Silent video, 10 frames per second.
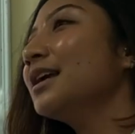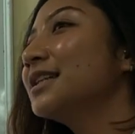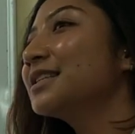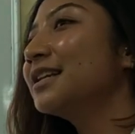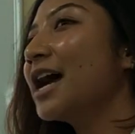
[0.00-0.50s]

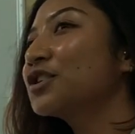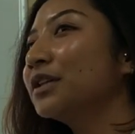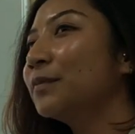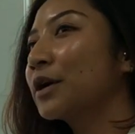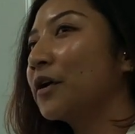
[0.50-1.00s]
It's a
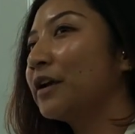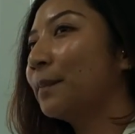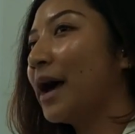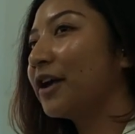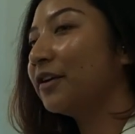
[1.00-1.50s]
naturally recurring
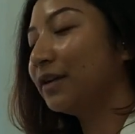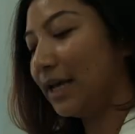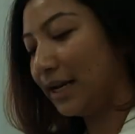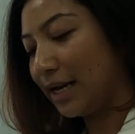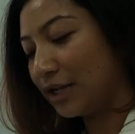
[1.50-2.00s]
pattern
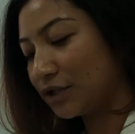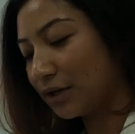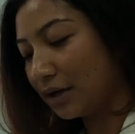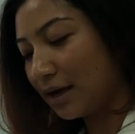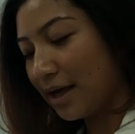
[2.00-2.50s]
in
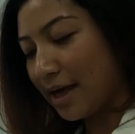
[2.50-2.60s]
nature,